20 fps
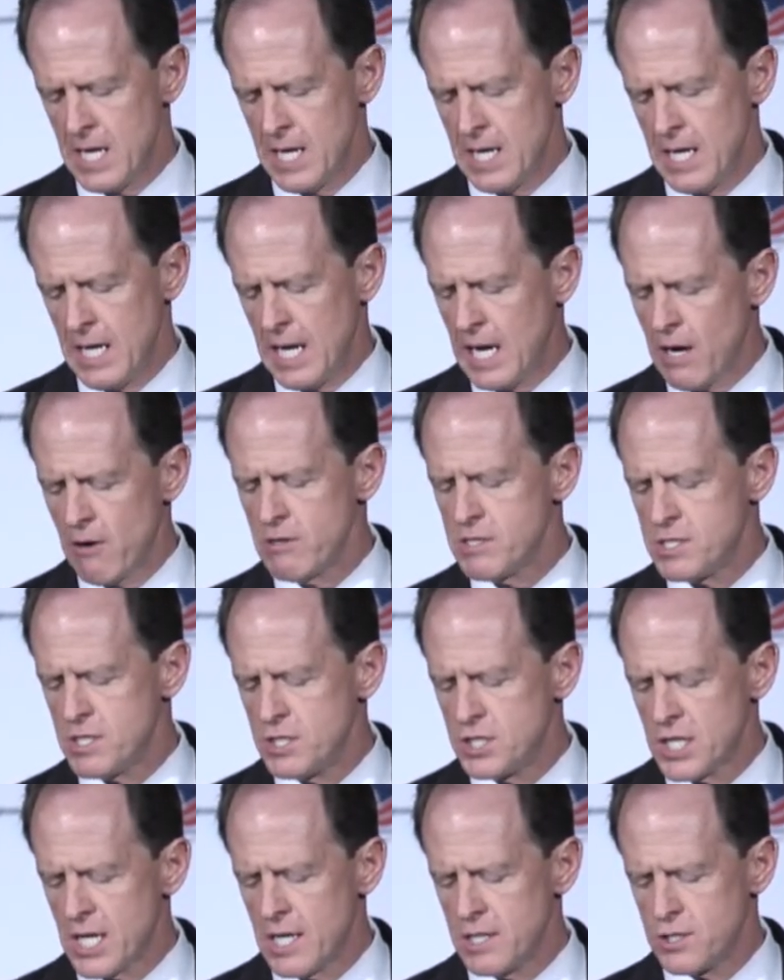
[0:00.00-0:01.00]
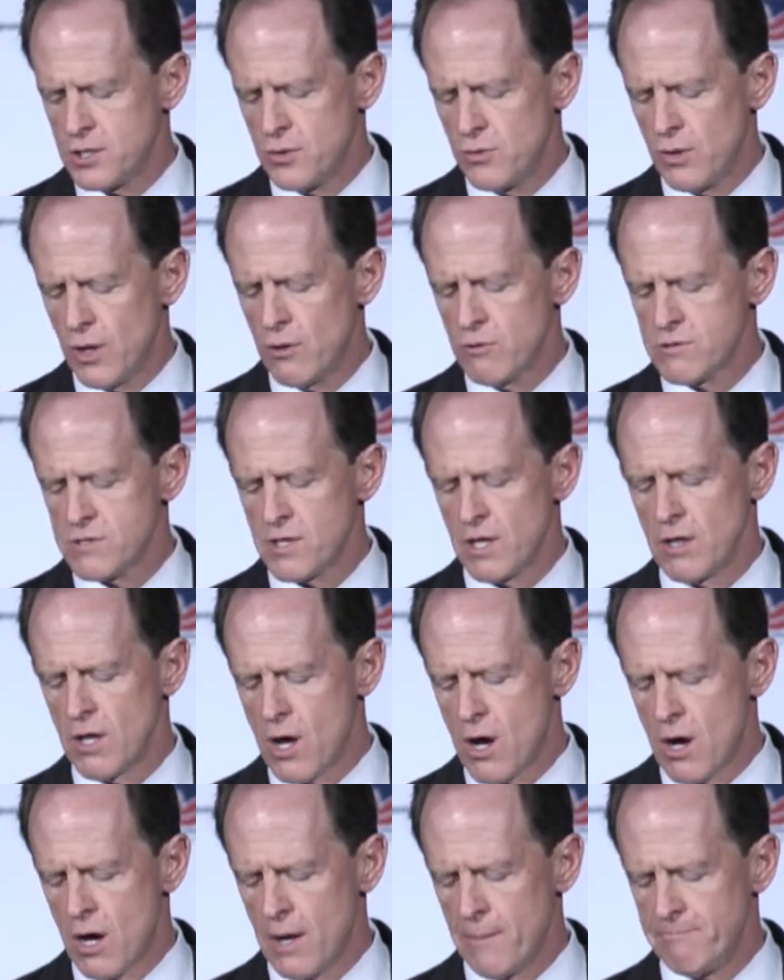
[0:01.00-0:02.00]
"Here is a judge who knows the
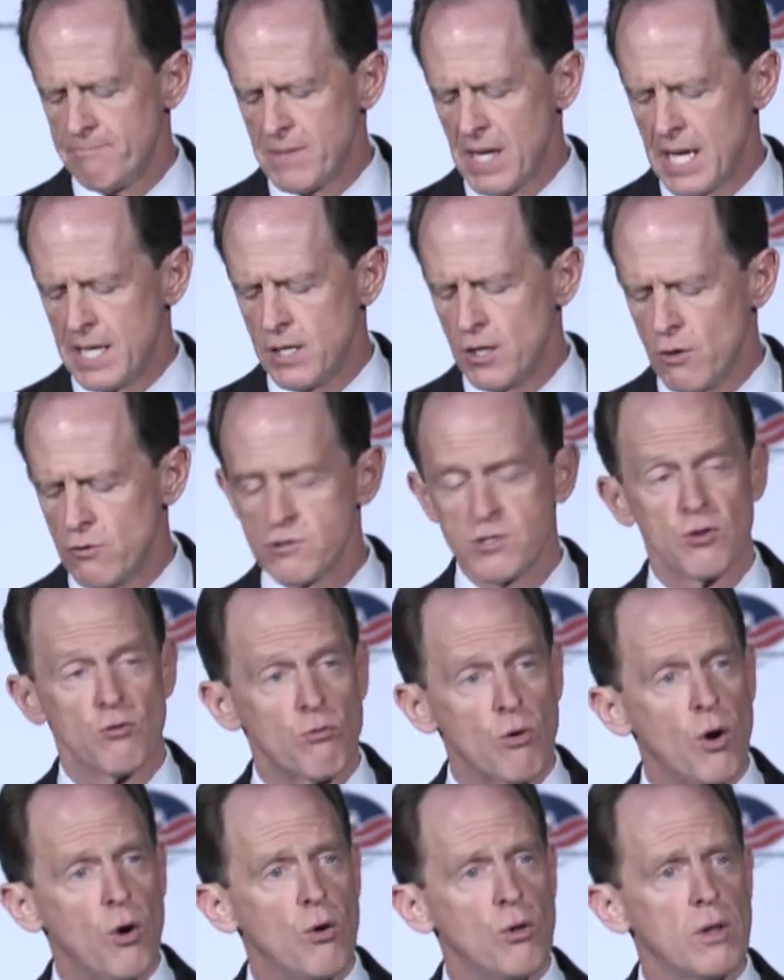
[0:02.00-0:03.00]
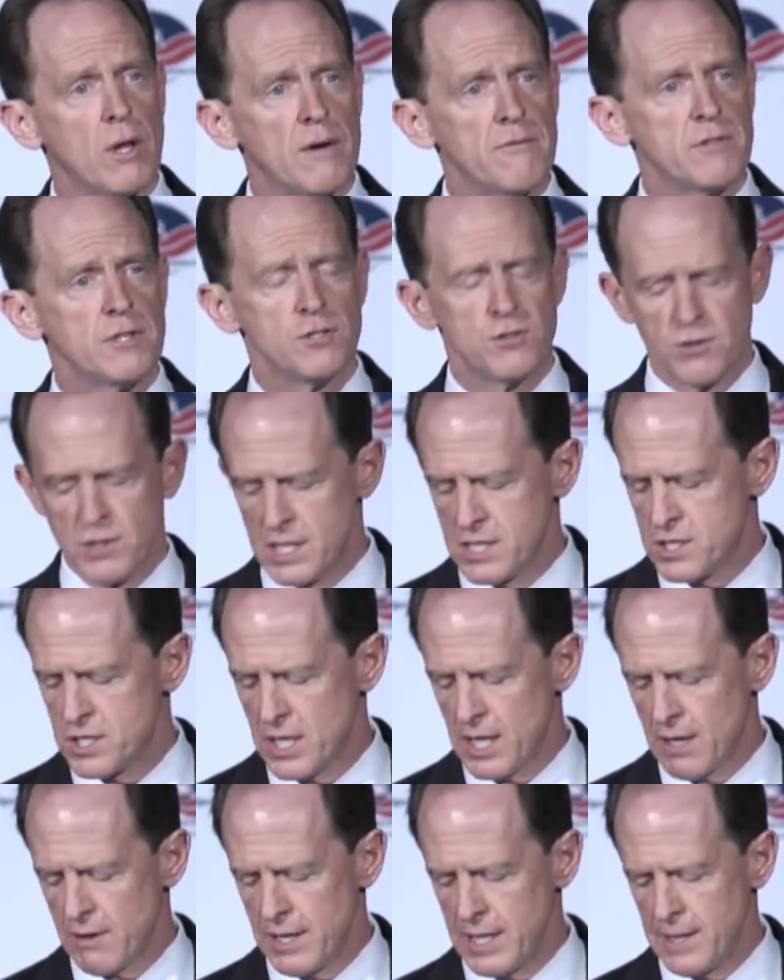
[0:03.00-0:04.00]
law and knows the role of the
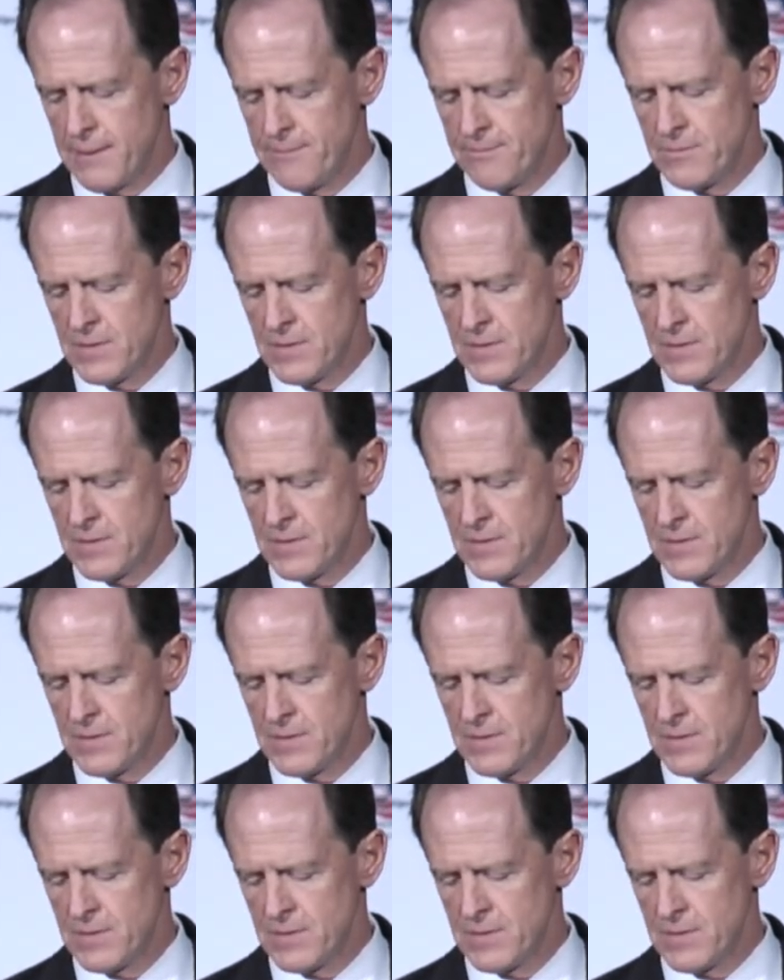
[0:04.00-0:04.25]
judiciary.